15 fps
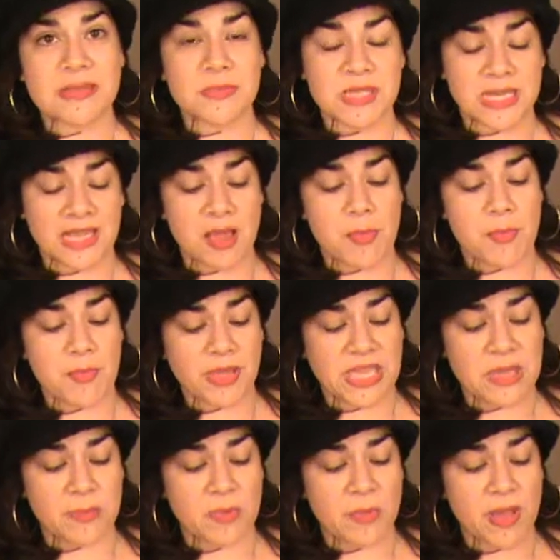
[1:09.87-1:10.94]
something to keep
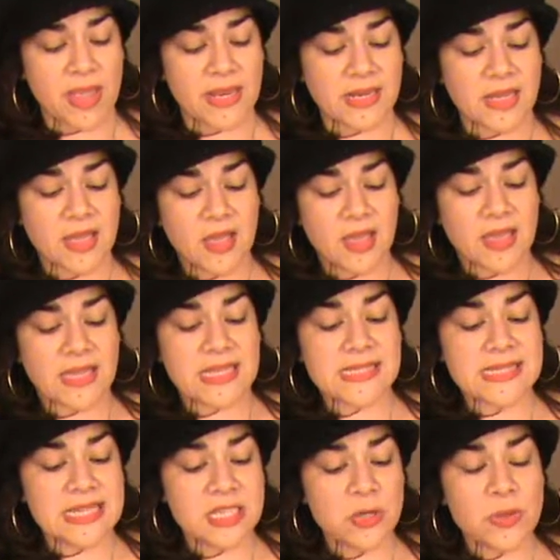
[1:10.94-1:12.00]
in mind.
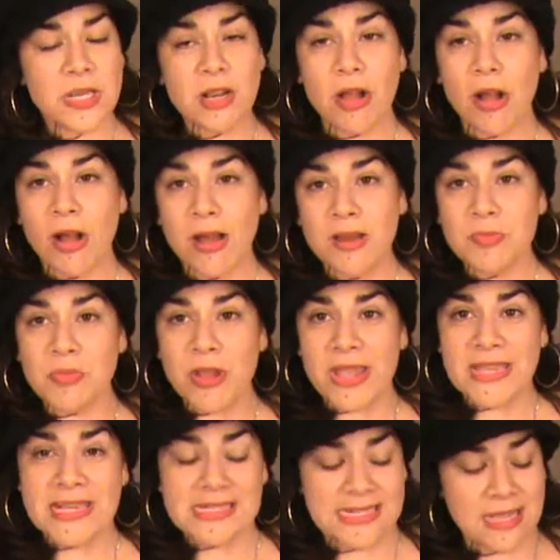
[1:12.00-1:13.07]
Continuing on, breaking
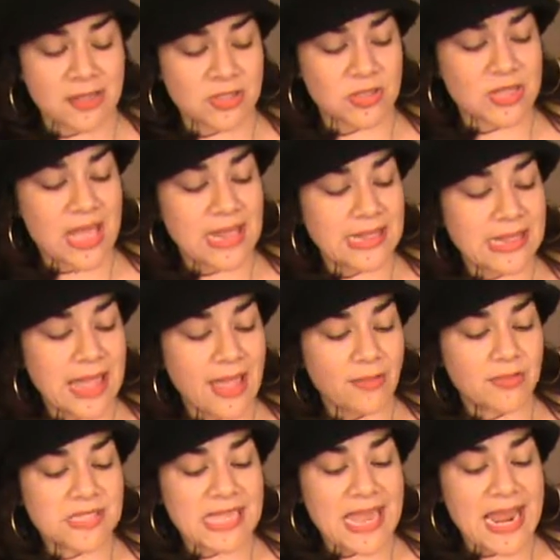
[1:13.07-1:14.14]
it down, so that left
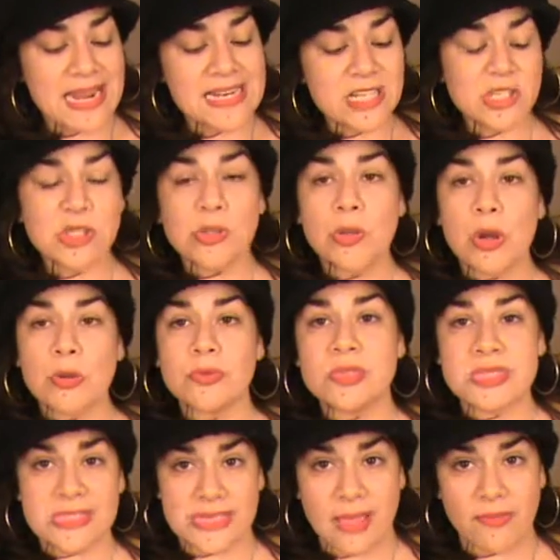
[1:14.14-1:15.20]
eighty-two oh
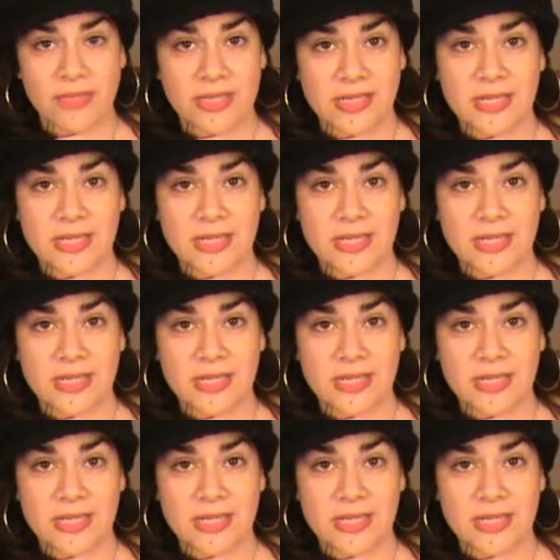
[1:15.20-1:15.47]
seven